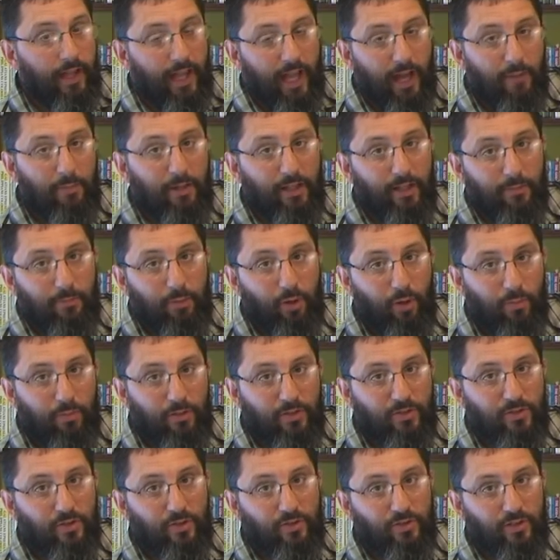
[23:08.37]
How about a Pope
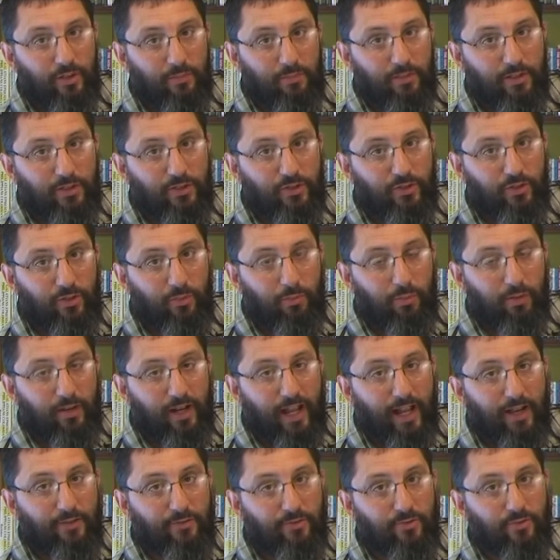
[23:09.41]
that shows up that's
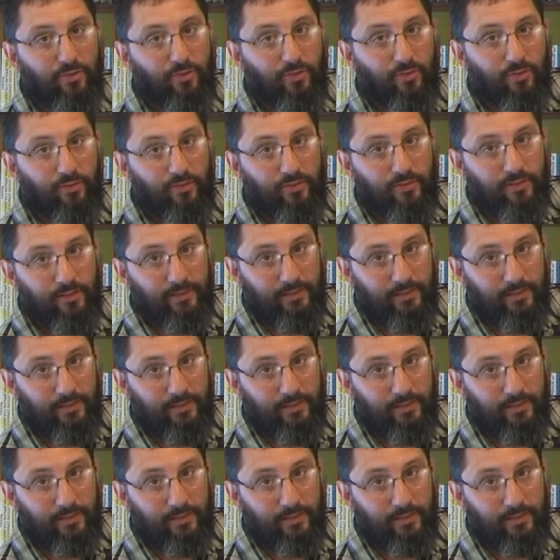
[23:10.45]
supernatural